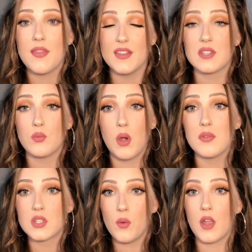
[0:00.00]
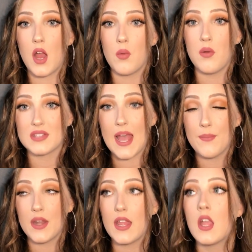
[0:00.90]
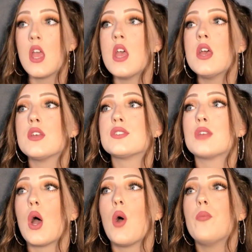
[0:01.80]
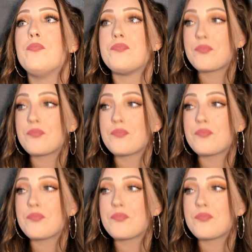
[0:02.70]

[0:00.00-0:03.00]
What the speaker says: was going on and what was happening. So